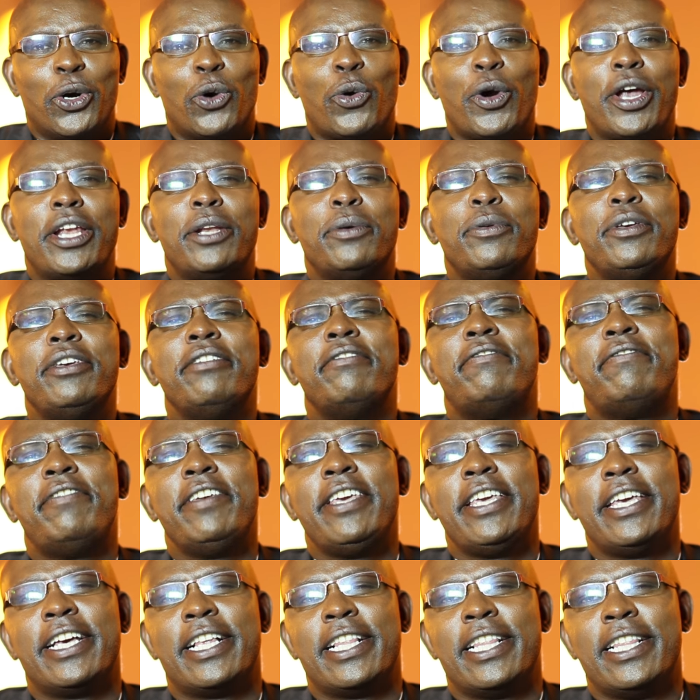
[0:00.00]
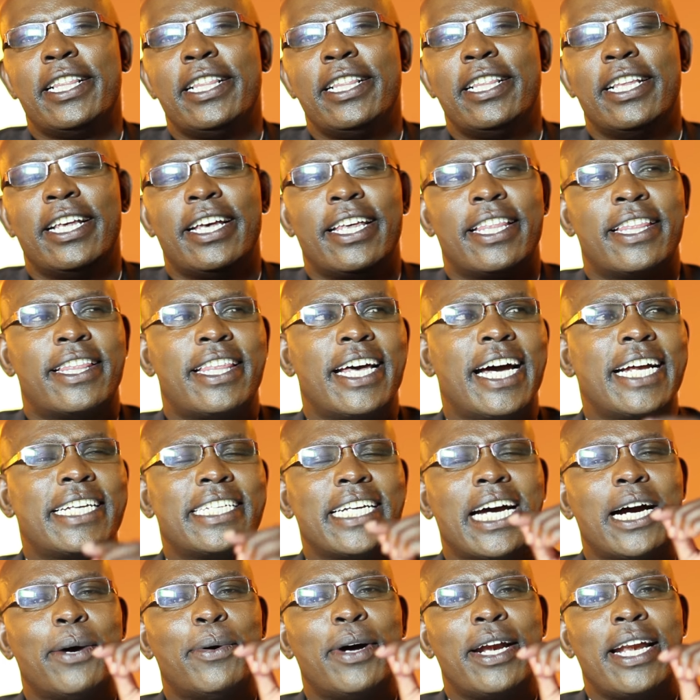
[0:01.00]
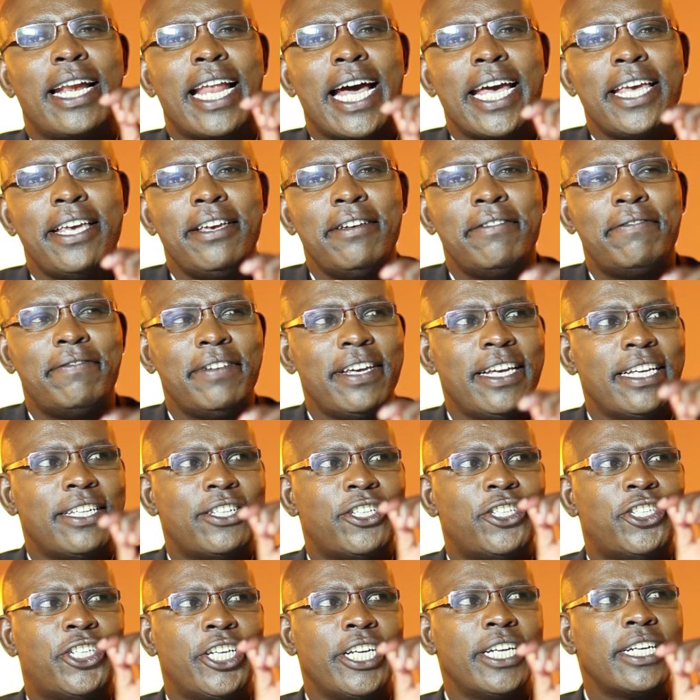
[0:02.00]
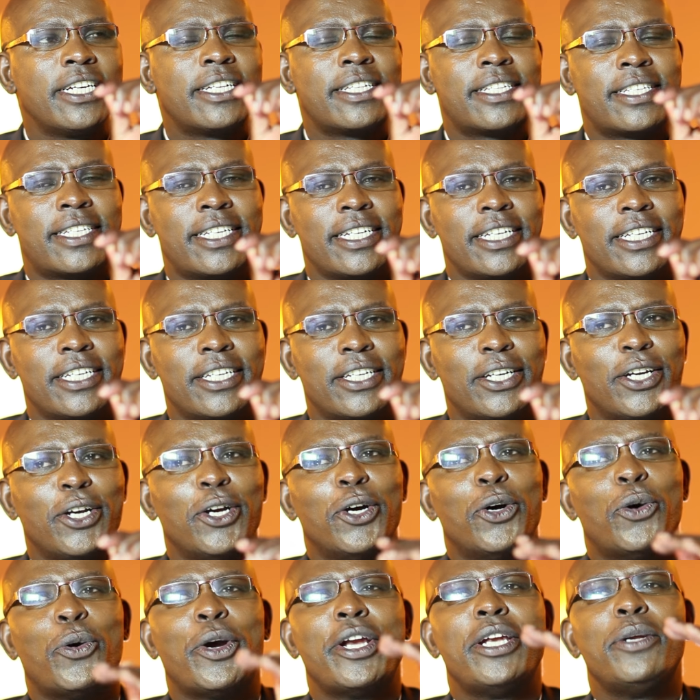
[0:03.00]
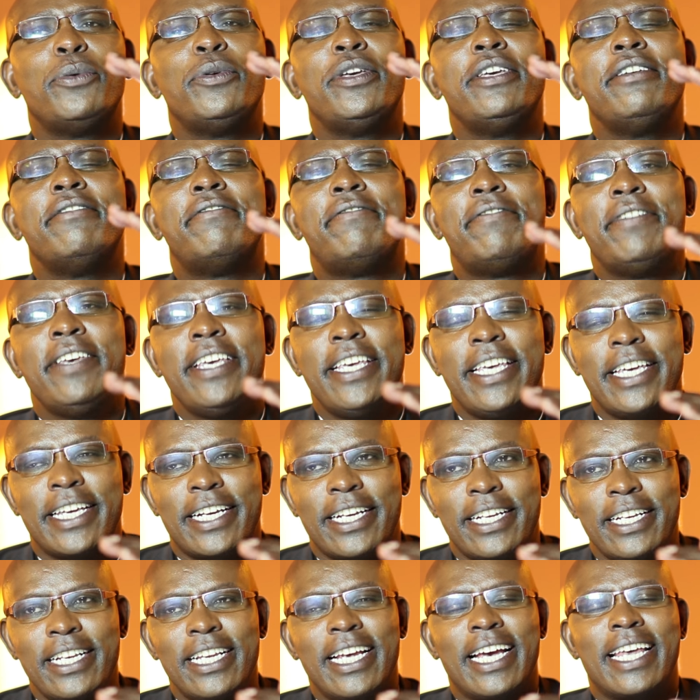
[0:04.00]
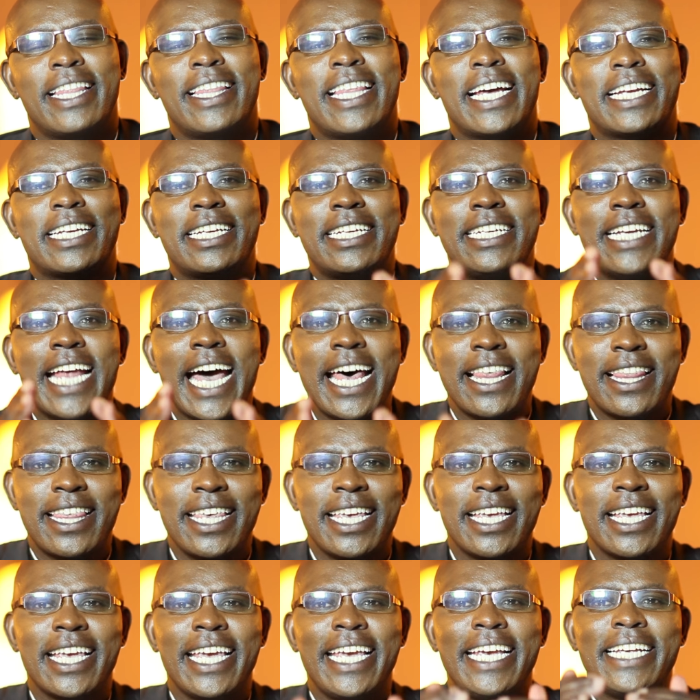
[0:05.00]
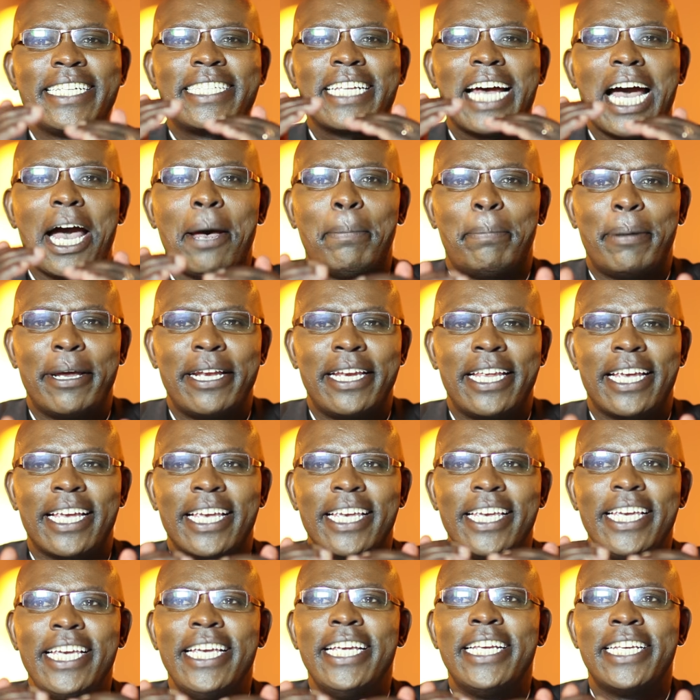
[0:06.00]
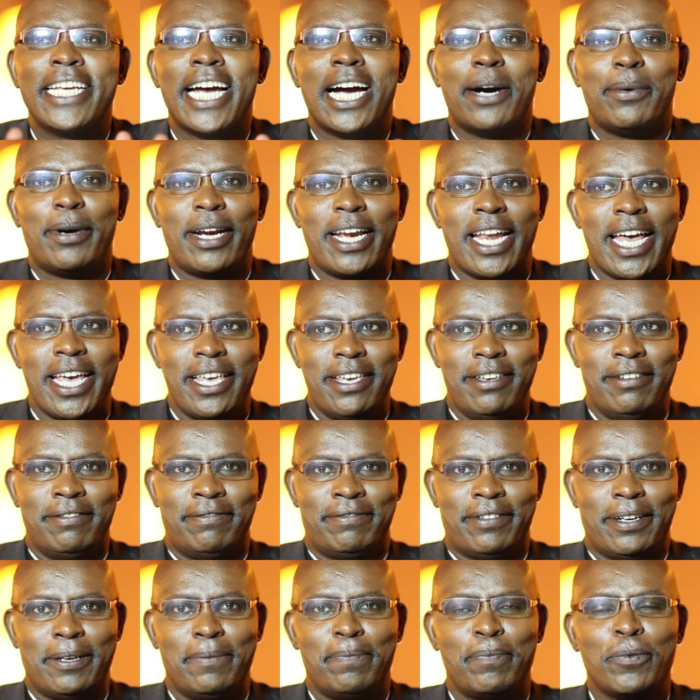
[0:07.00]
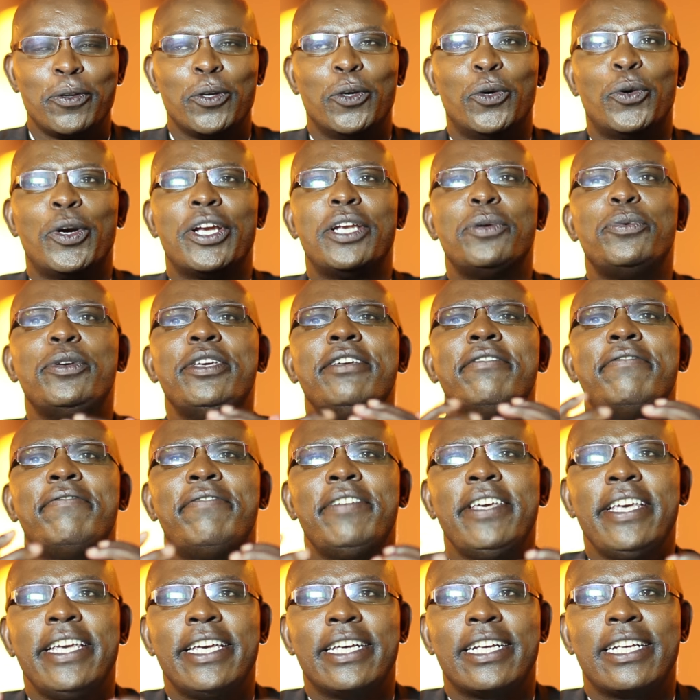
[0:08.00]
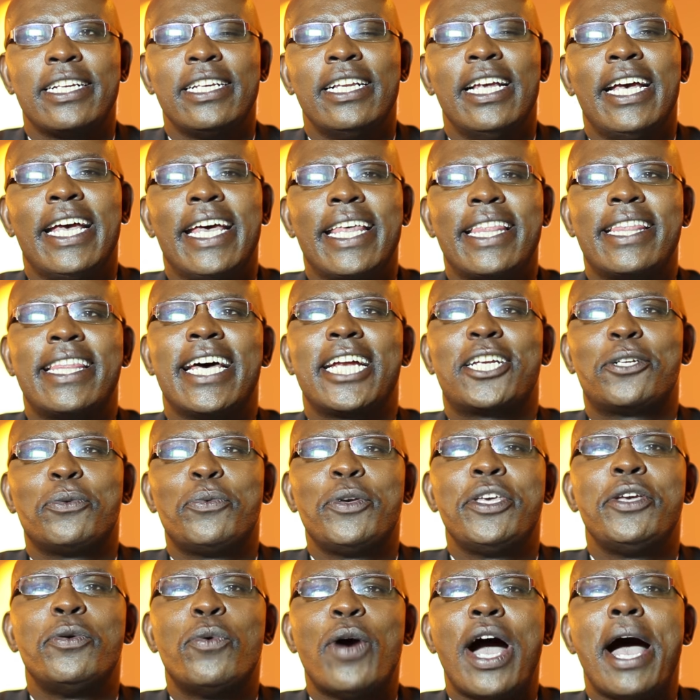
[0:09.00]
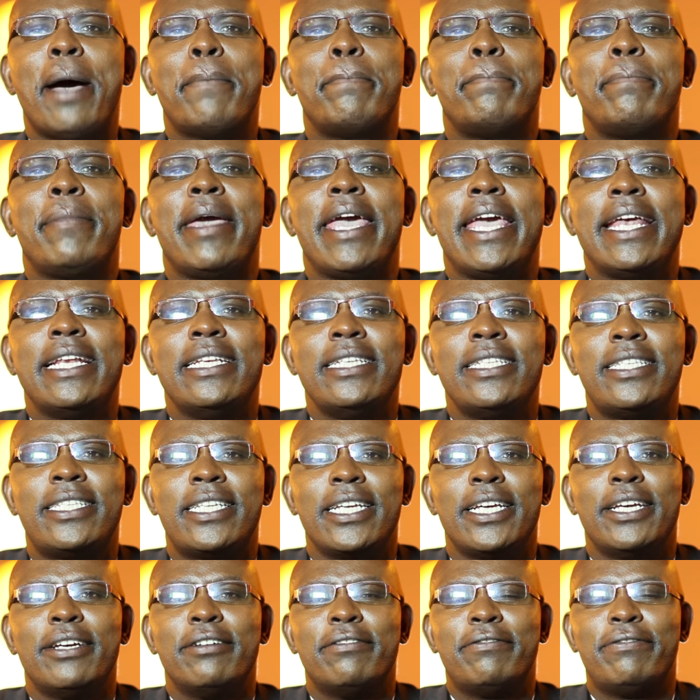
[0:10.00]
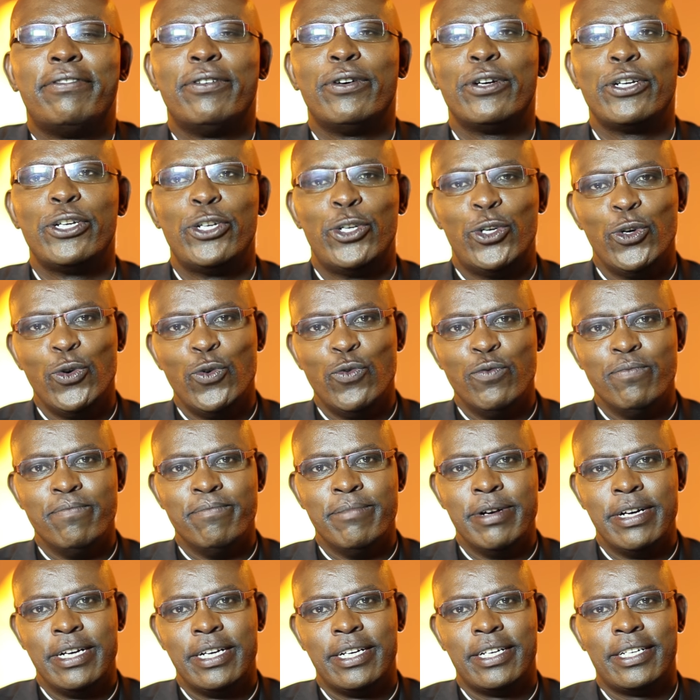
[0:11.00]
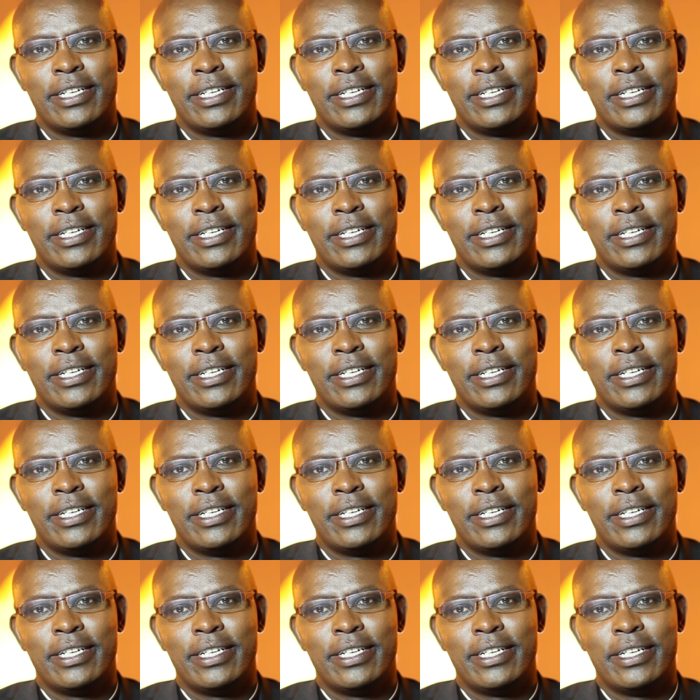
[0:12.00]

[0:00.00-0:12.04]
When we feel that our life is jinxed, when we feel that nothing is happening in our life, when we feel that we were meant for doom.